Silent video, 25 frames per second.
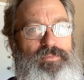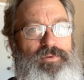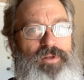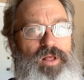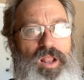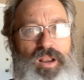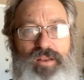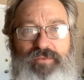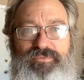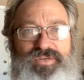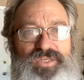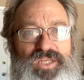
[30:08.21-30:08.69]

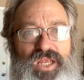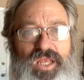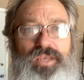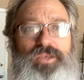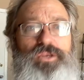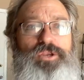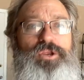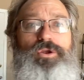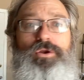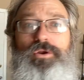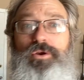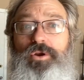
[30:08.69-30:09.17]
All of a
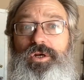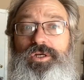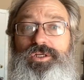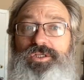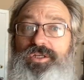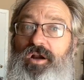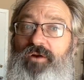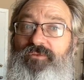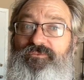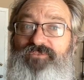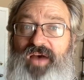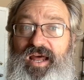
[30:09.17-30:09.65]
sudden, you're going to
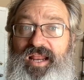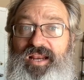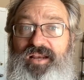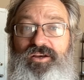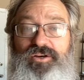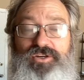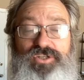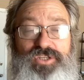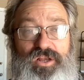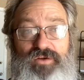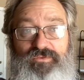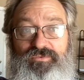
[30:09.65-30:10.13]
start finding
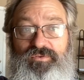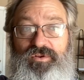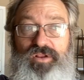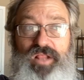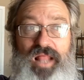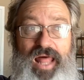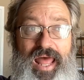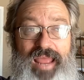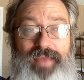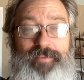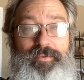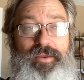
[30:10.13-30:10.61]
yourself
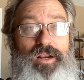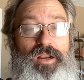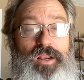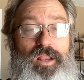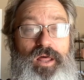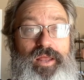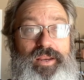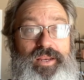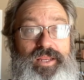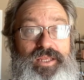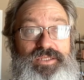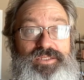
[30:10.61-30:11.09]
climbing a
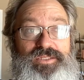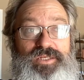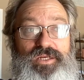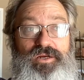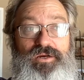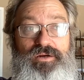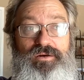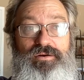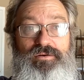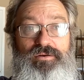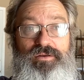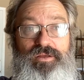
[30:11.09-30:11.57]
lot
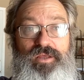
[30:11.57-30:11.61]
easier.